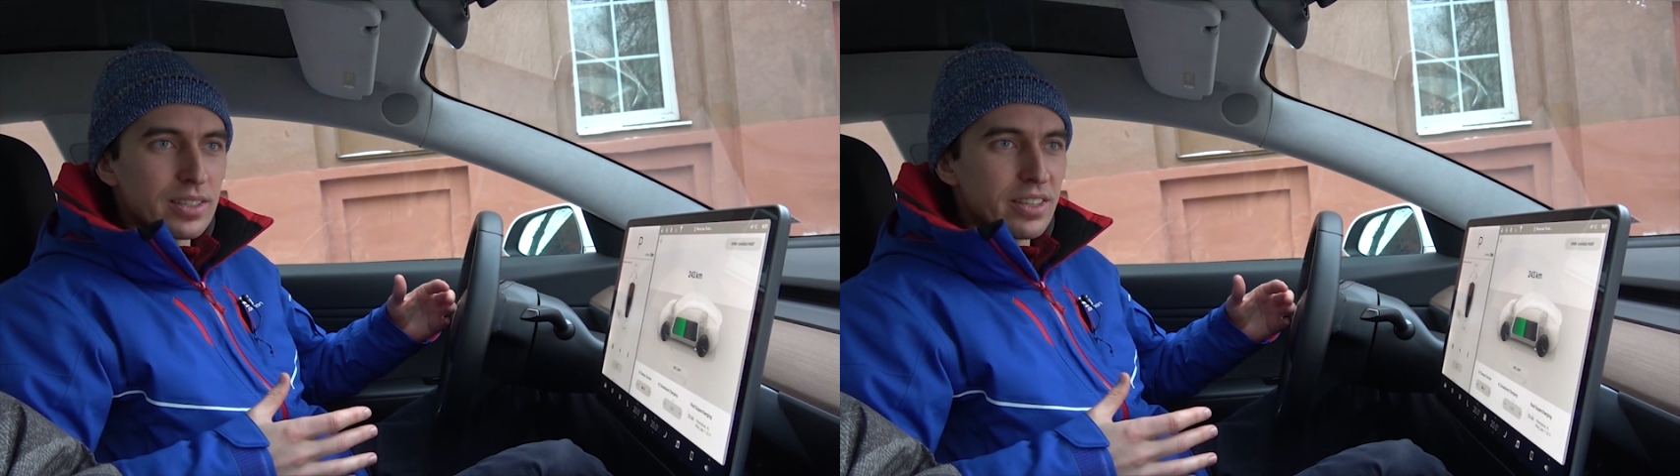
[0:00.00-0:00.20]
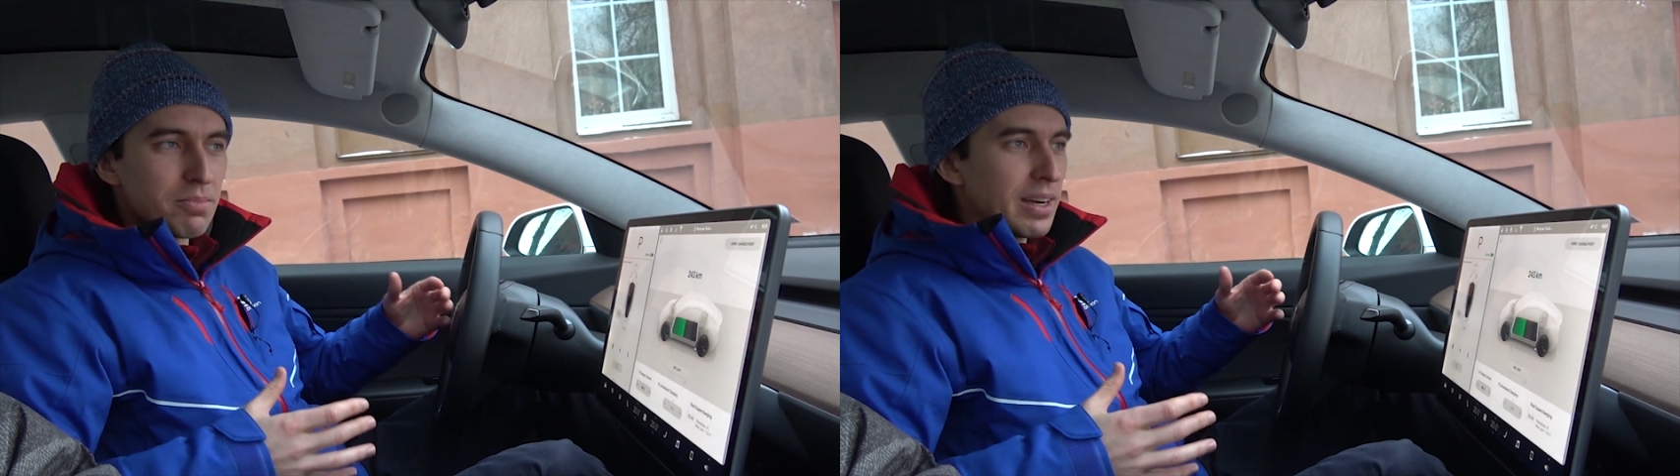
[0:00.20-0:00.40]

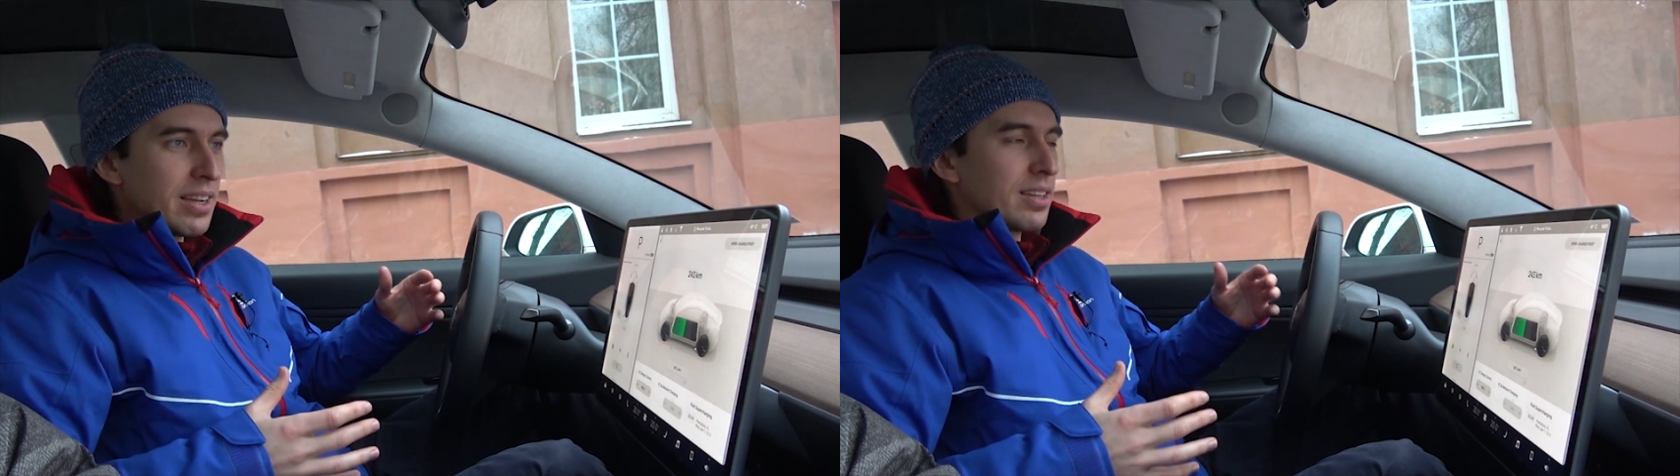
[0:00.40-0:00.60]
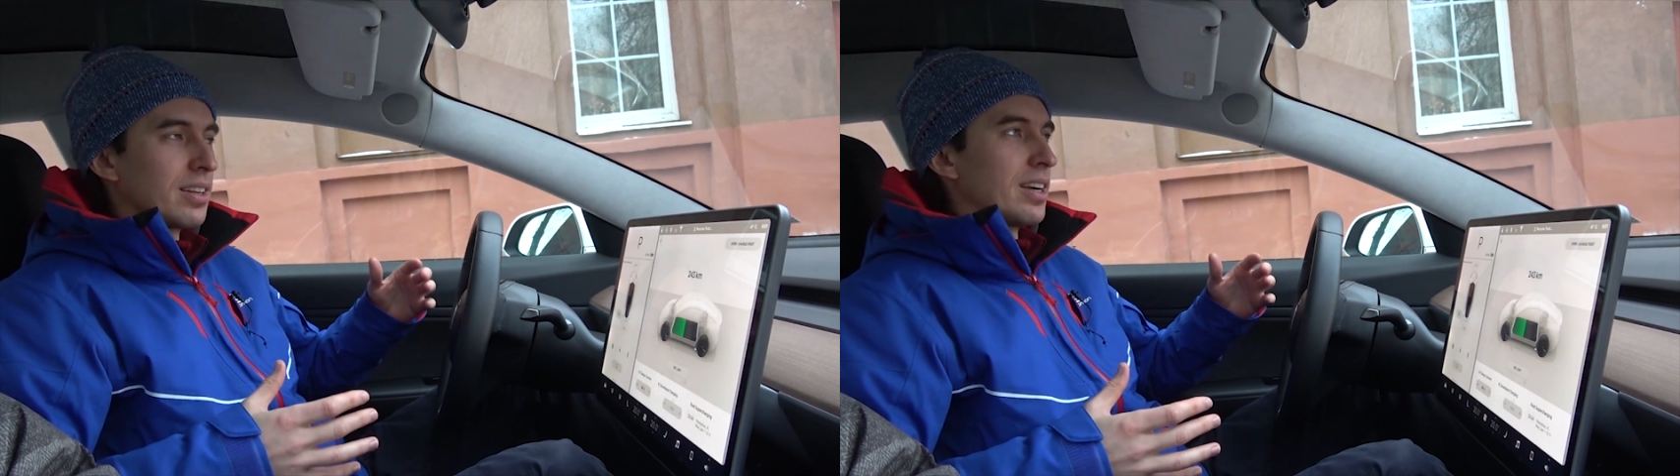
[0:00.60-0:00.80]
They're
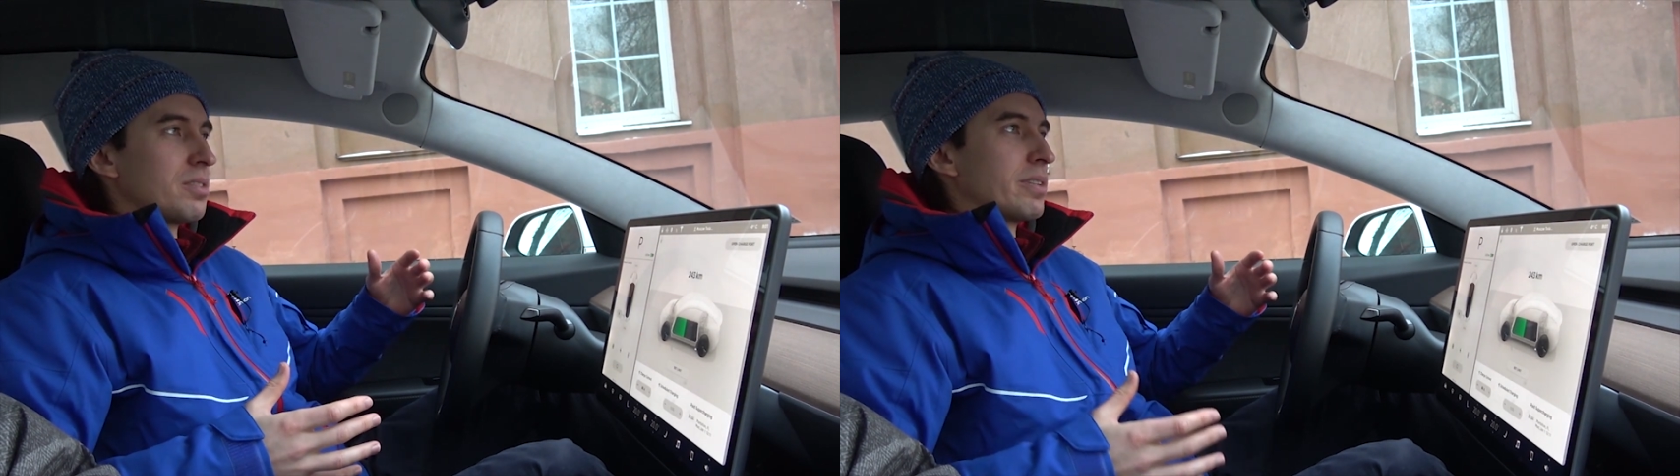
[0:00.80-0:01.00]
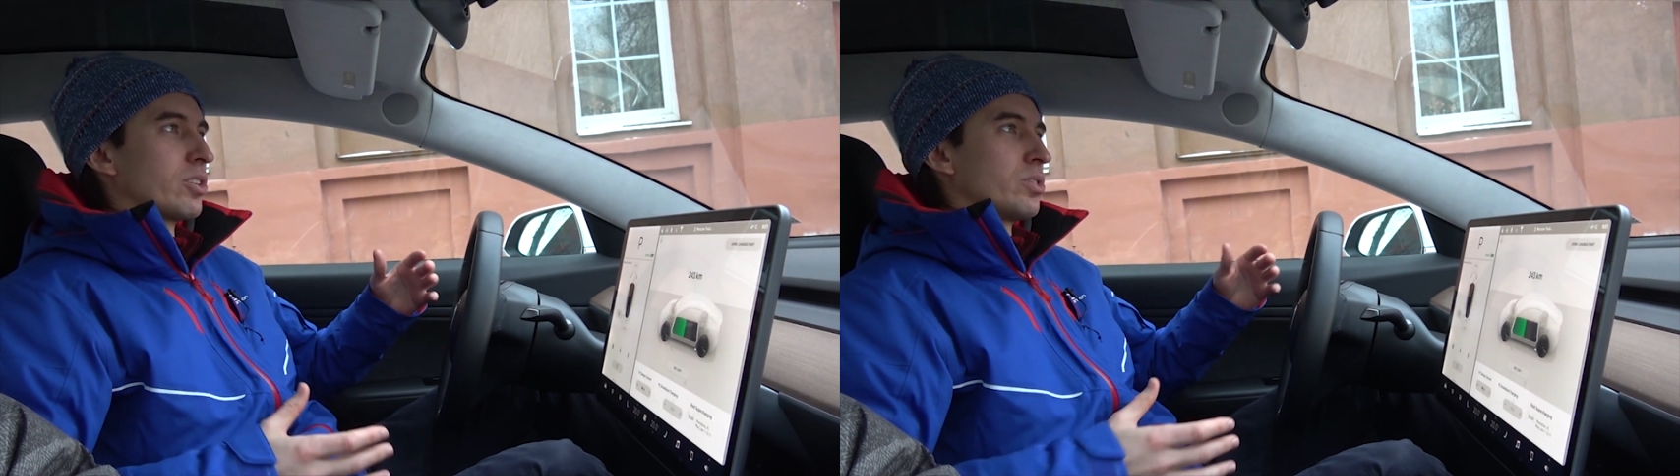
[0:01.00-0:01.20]
buying
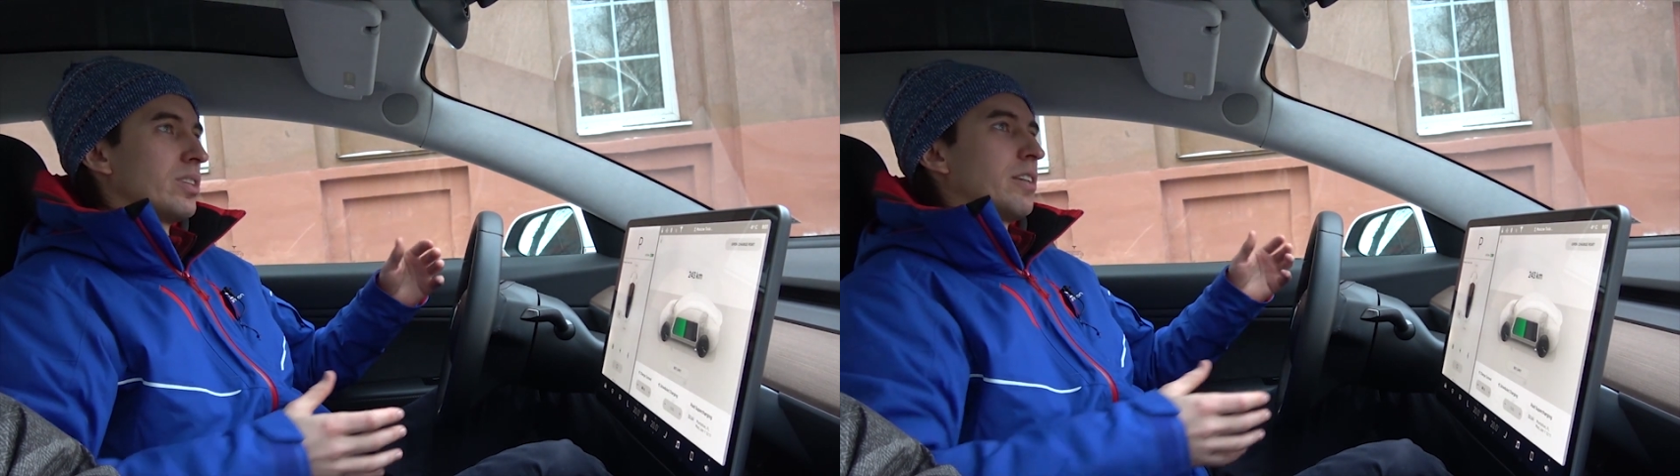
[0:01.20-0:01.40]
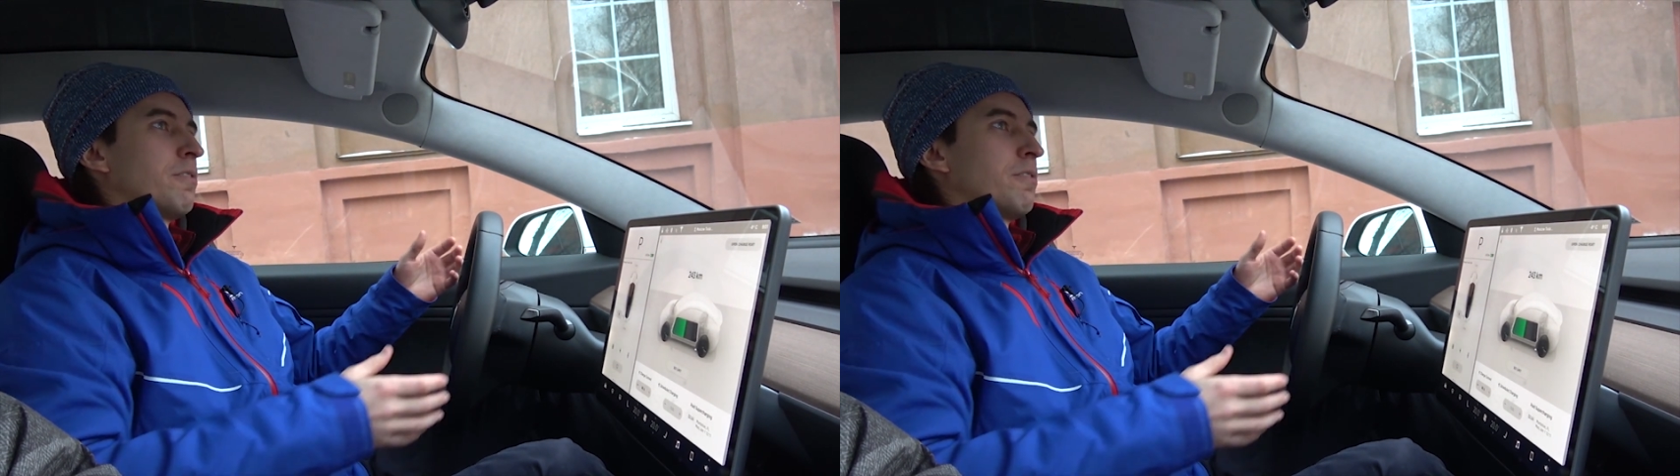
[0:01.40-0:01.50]
cars because they're